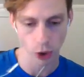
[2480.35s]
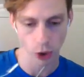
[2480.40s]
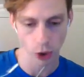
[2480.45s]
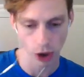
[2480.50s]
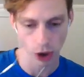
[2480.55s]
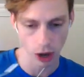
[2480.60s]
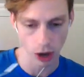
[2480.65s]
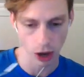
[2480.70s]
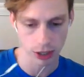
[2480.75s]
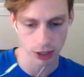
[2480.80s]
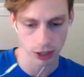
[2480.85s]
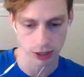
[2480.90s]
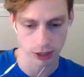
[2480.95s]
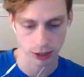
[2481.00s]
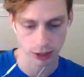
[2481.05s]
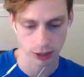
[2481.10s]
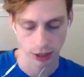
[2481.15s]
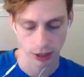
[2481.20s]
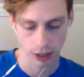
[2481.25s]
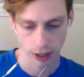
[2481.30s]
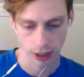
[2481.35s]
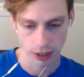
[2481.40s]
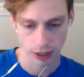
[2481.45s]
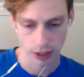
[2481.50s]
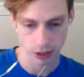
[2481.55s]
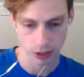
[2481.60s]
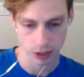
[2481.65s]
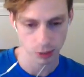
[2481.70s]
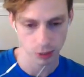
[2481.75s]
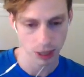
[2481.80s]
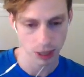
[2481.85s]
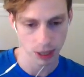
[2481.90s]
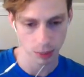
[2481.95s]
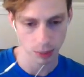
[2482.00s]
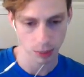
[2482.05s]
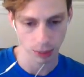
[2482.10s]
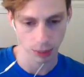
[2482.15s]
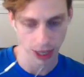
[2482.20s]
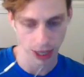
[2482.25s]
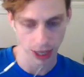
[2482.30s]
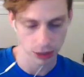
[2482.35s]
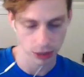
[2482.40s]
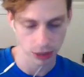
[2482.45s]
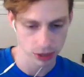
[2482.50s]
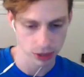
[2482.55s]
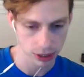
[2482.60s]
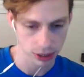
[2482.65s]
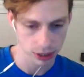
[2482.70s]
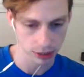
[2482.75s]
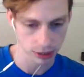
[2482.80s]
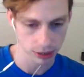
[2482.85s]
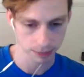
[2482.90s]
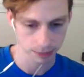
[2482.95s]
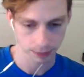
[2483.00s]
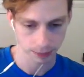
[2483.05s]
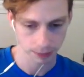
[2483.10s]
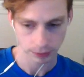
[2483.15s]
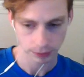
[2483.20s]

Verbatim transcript: cost to spin up a brand new system,